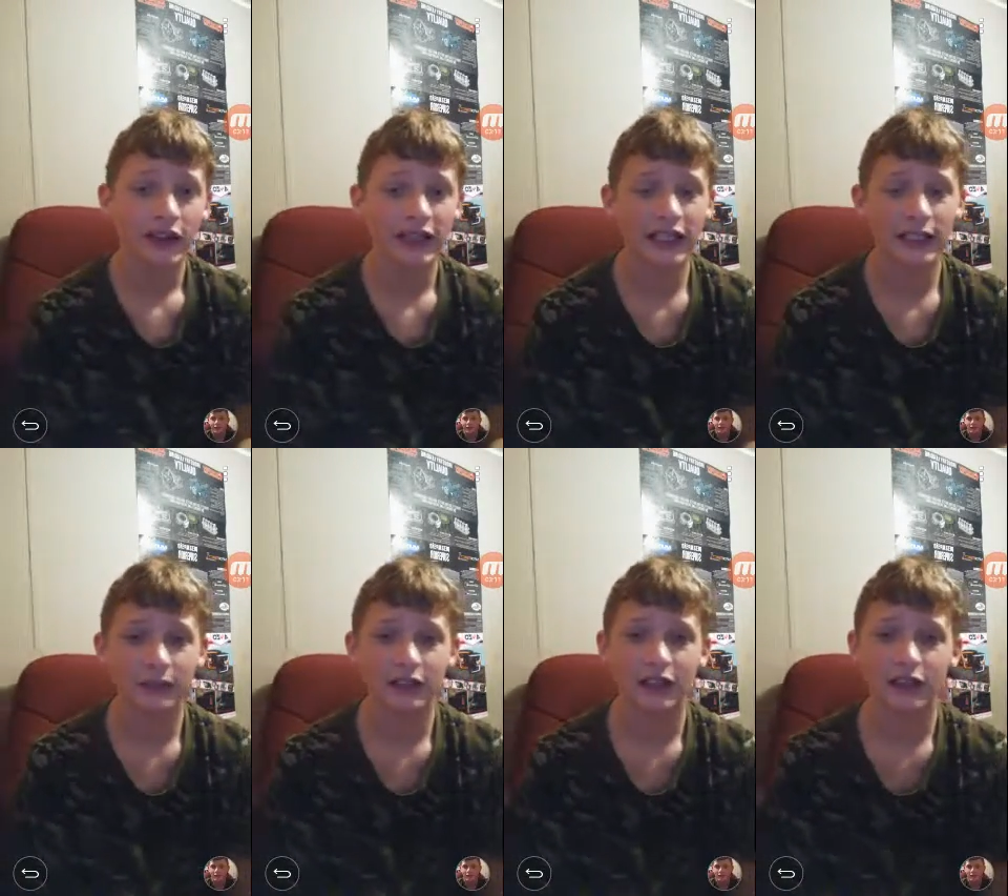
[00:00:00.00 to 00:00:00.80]

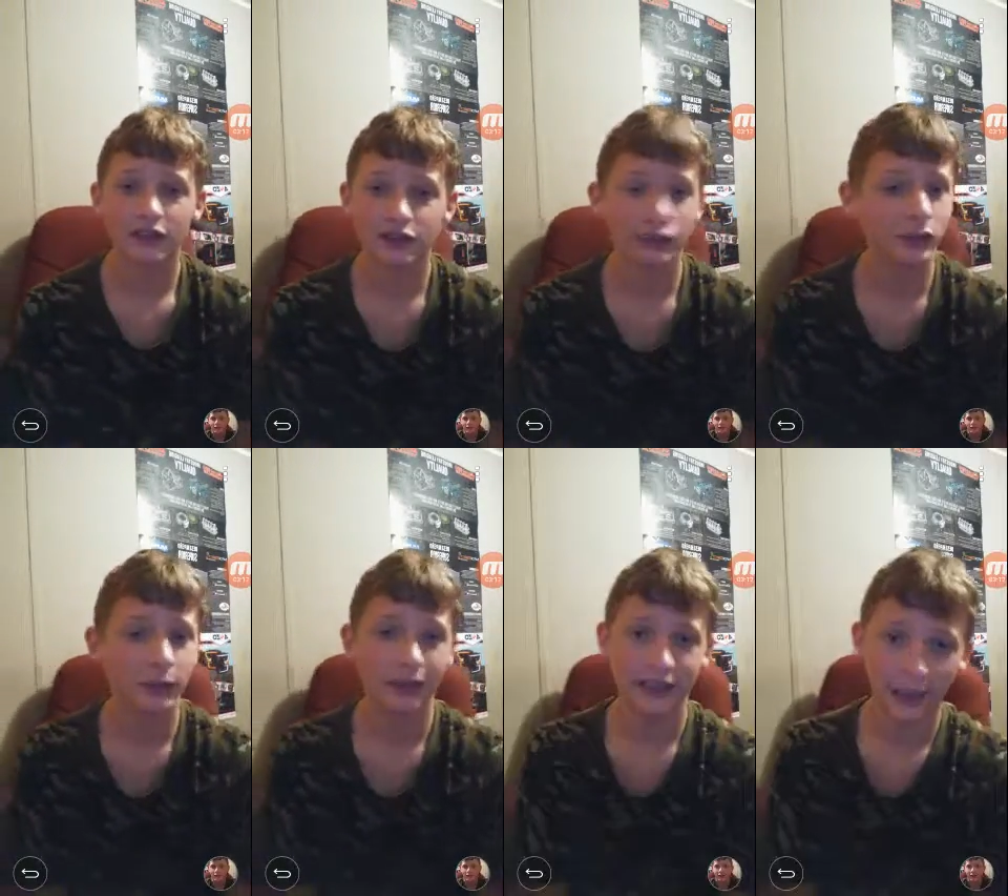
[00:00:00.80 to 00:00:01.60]
named
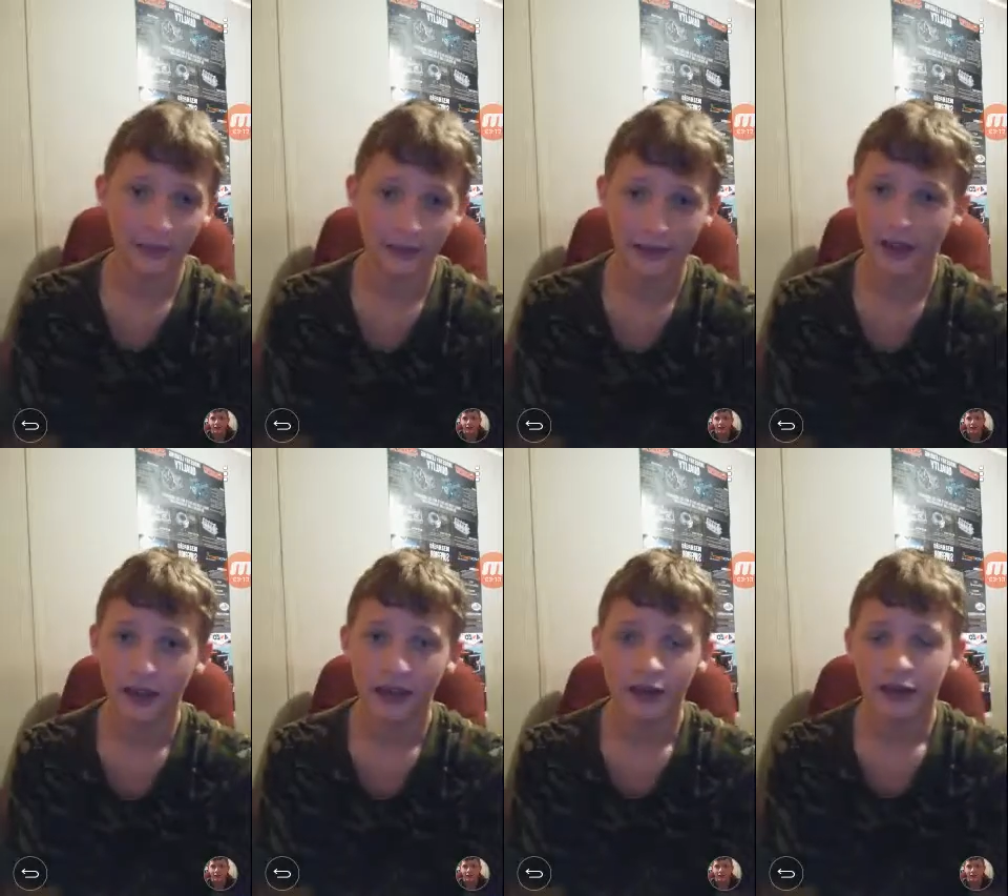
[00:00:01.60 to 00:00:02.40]
Dopeg Gaming,
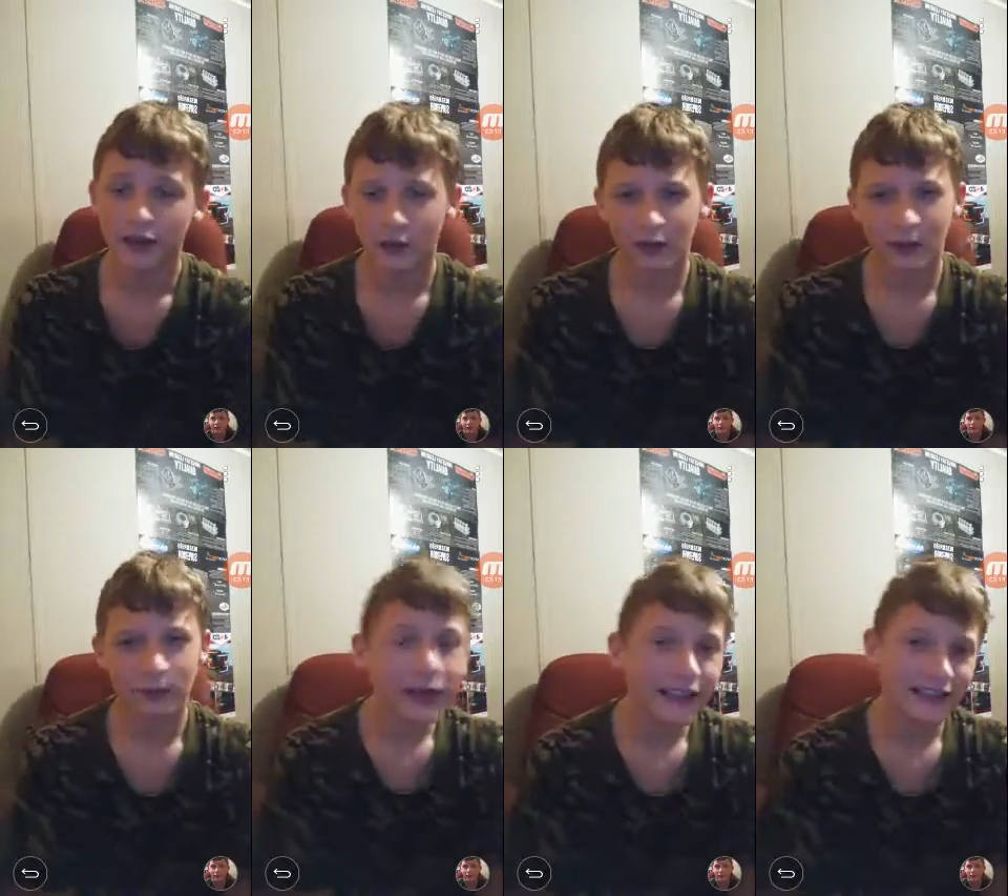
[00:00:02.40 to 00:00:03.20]
or
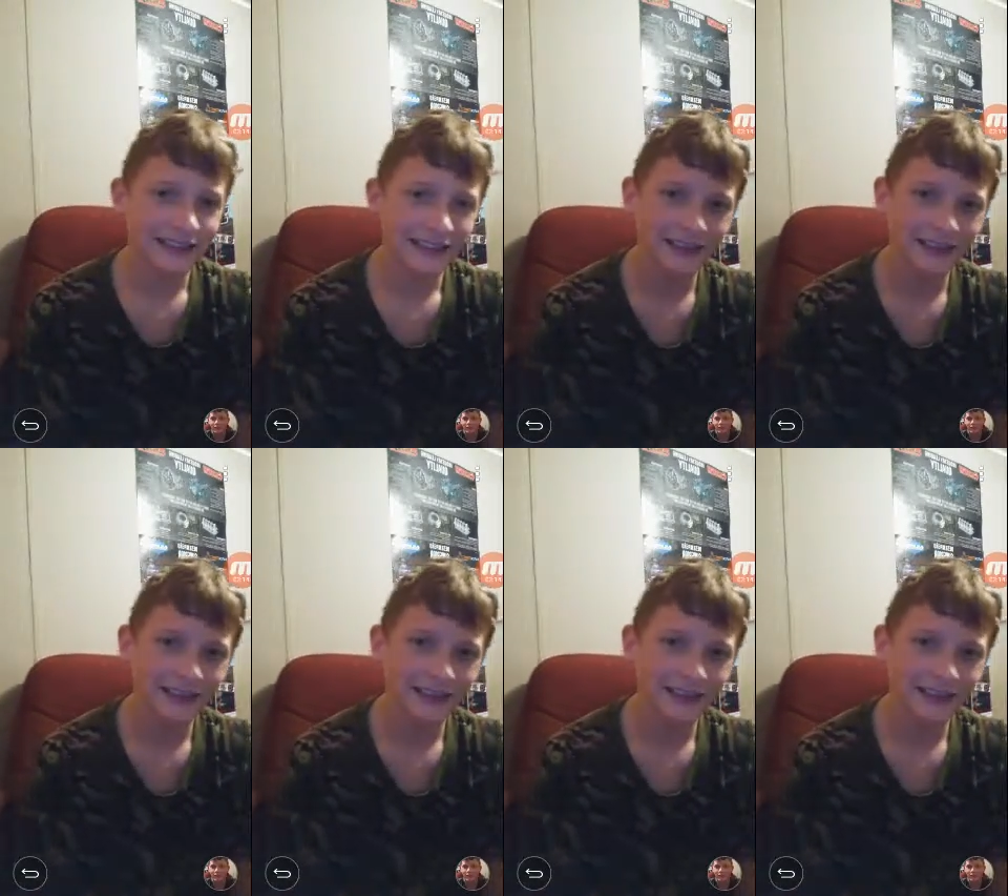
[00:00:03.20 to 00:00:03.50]
Brayden.